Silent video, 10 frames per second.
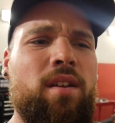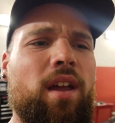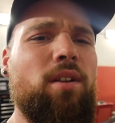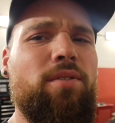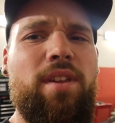
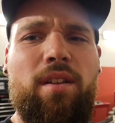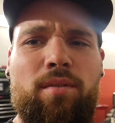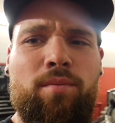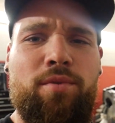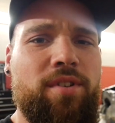don't think
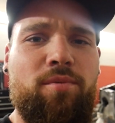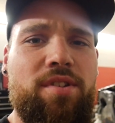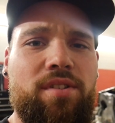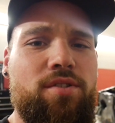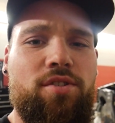for some
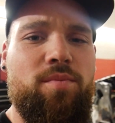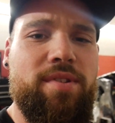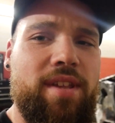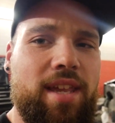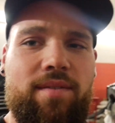reason YouTube
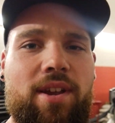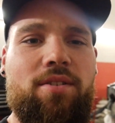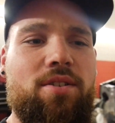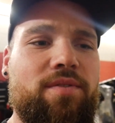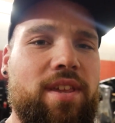is not giving out
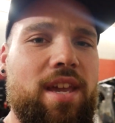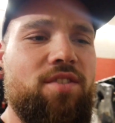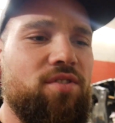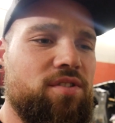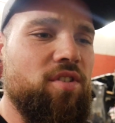notifications.